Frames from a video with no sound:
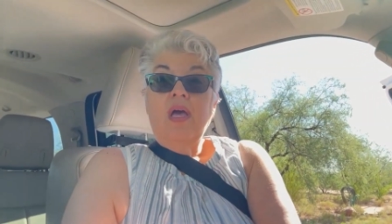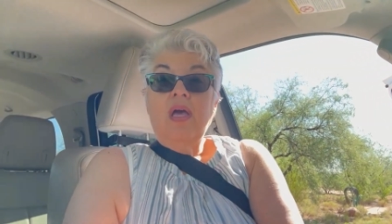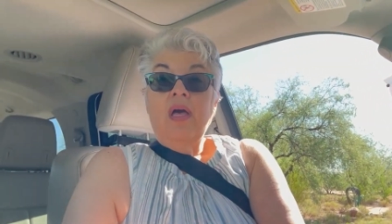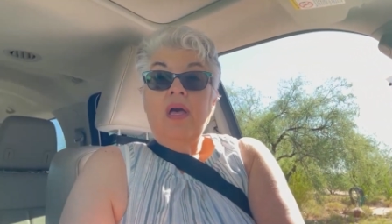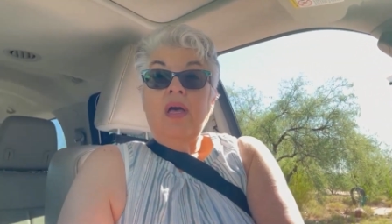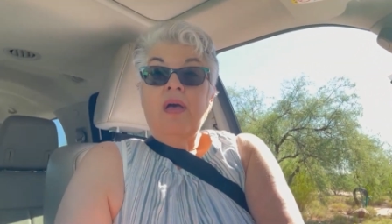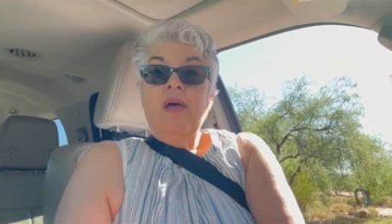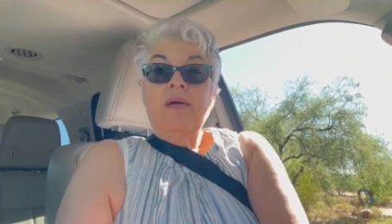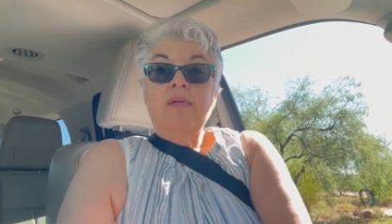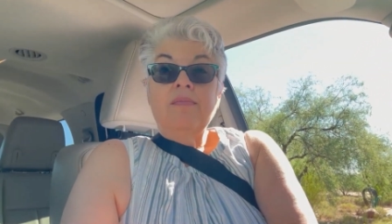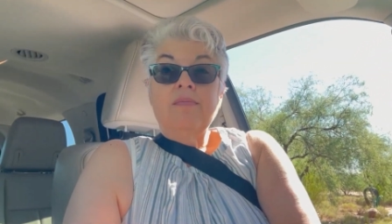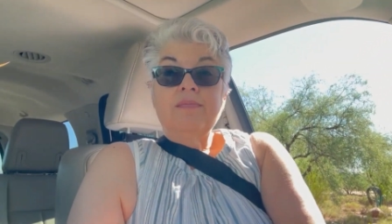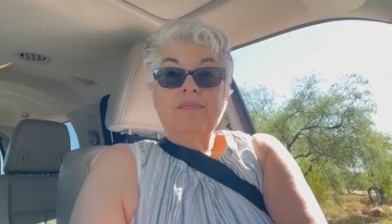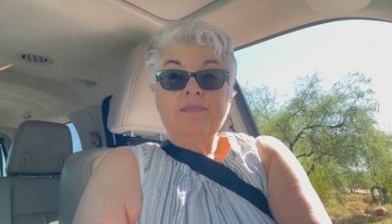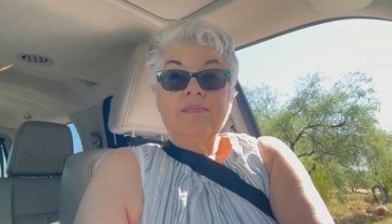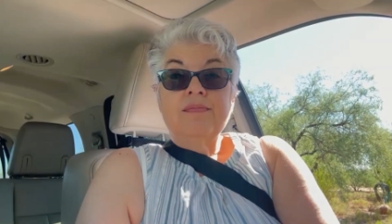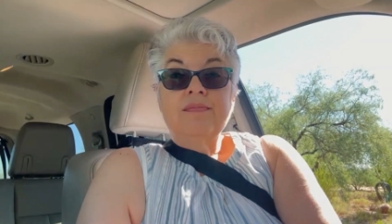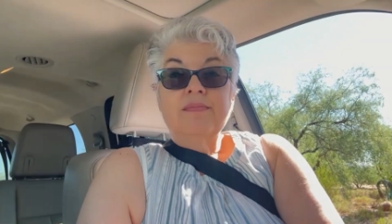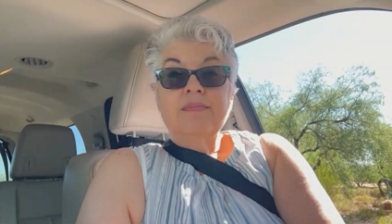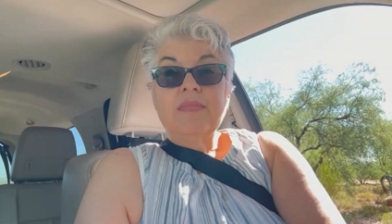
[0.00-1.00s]

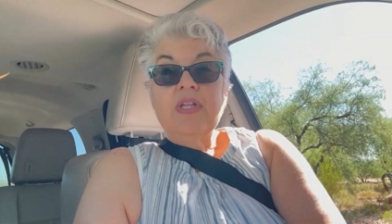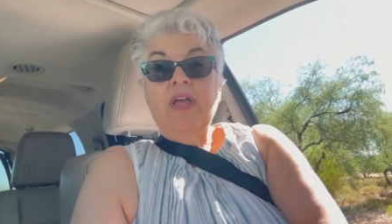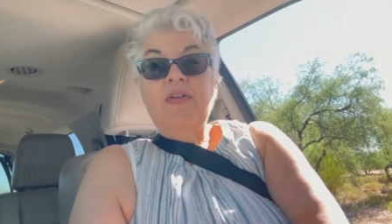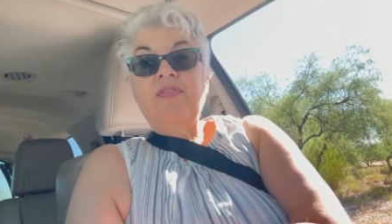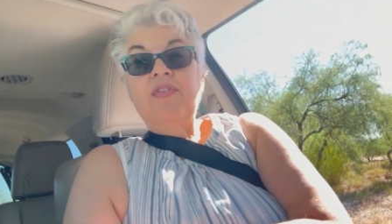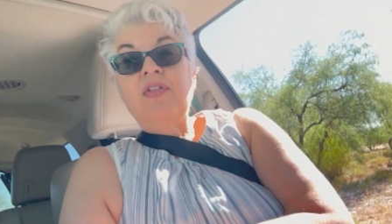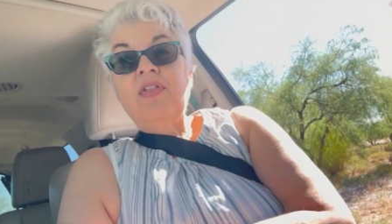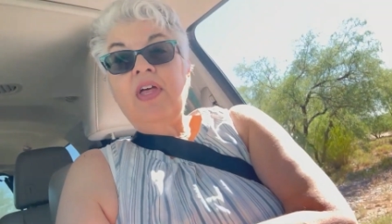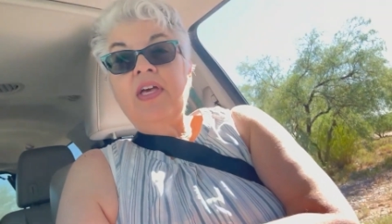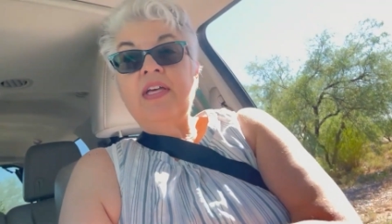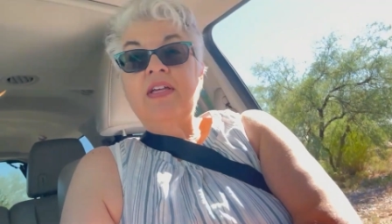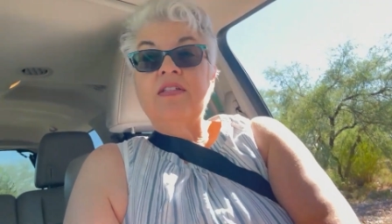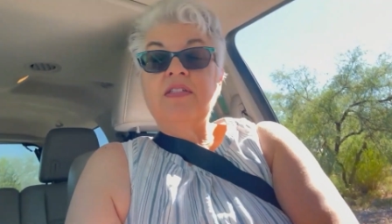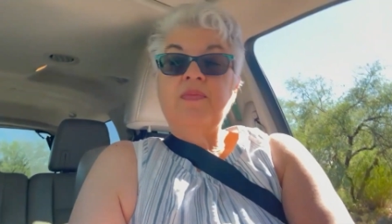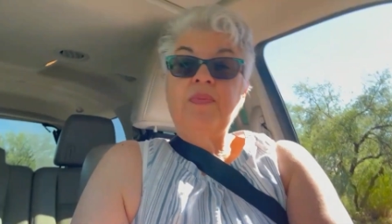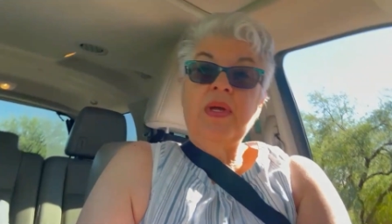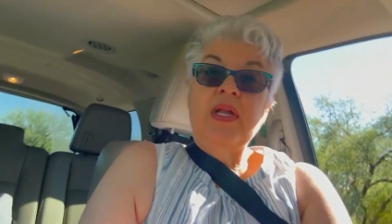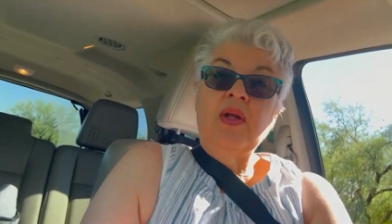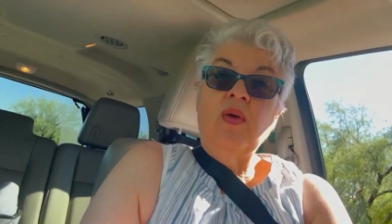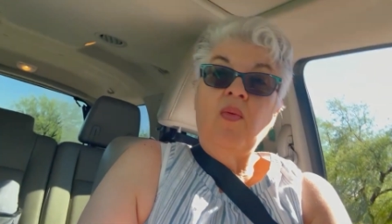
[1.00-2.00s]
Um, I feel like
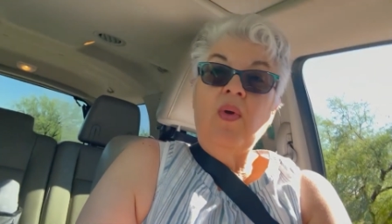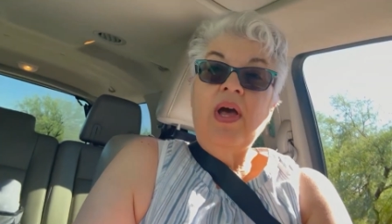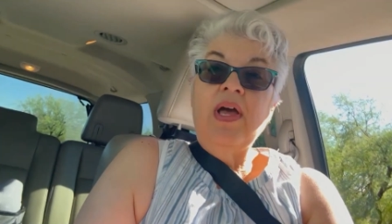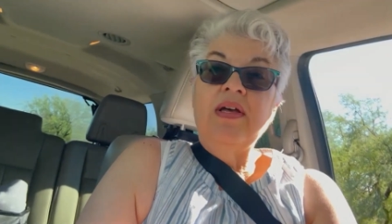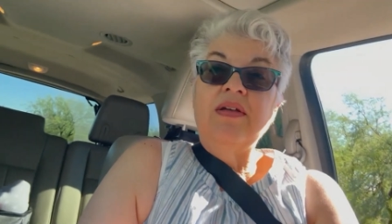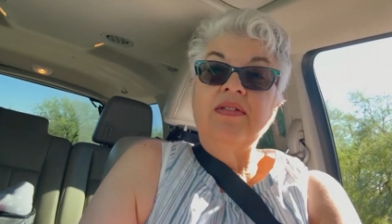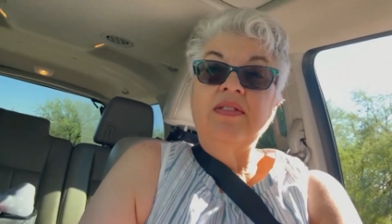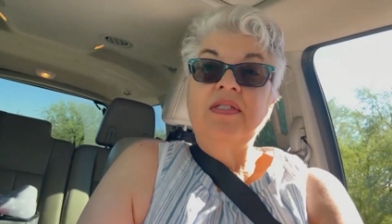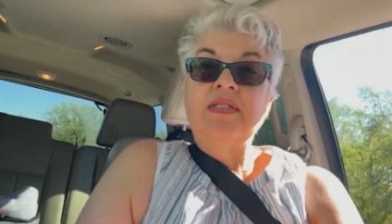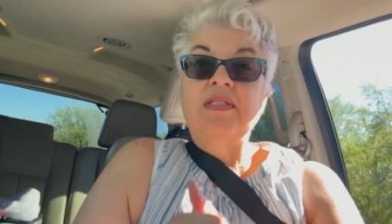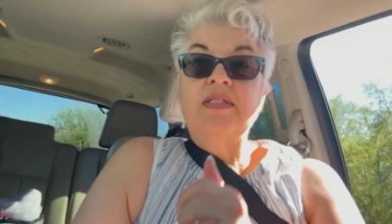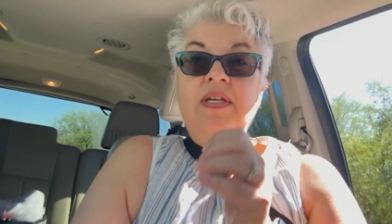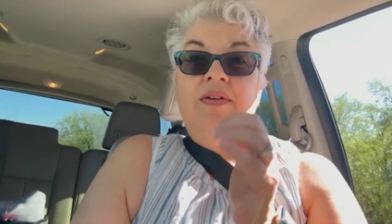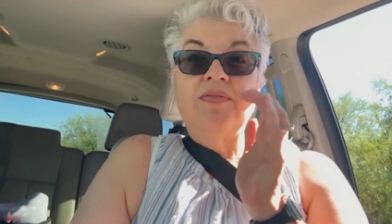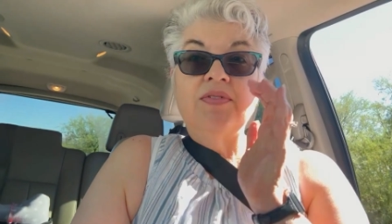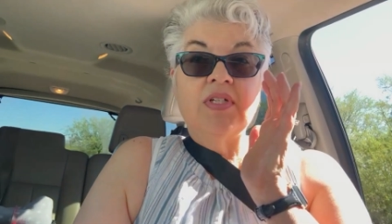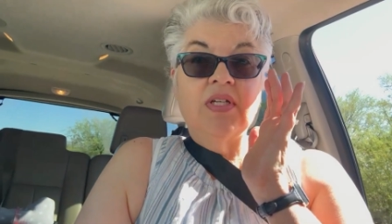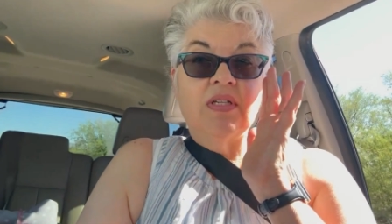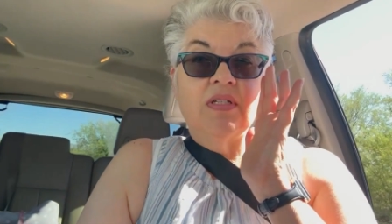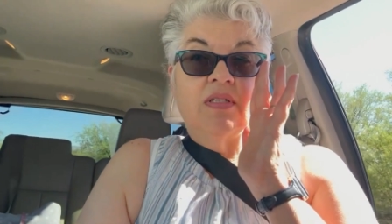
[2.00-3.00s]
it's been a while since
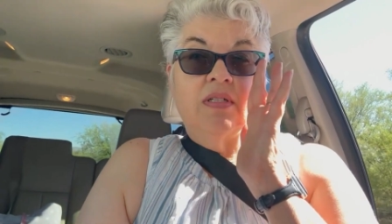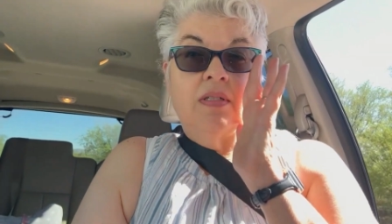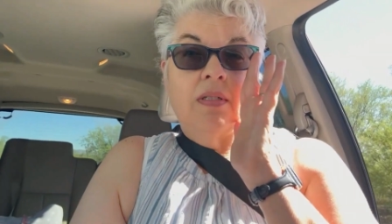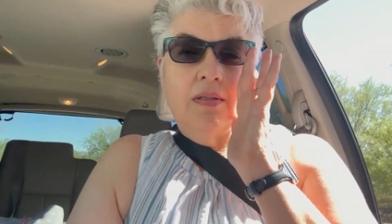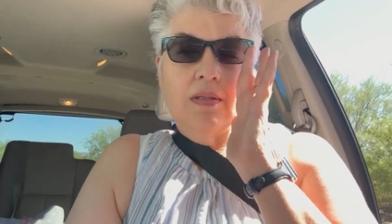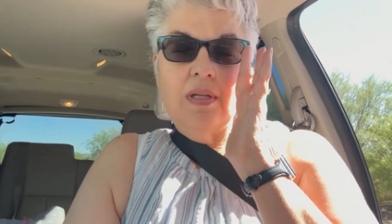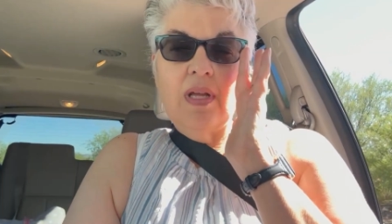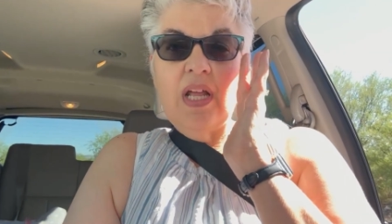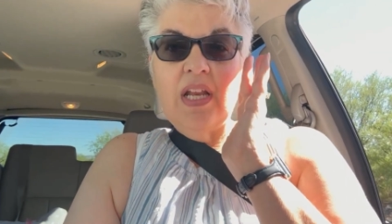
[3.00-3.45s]
I've done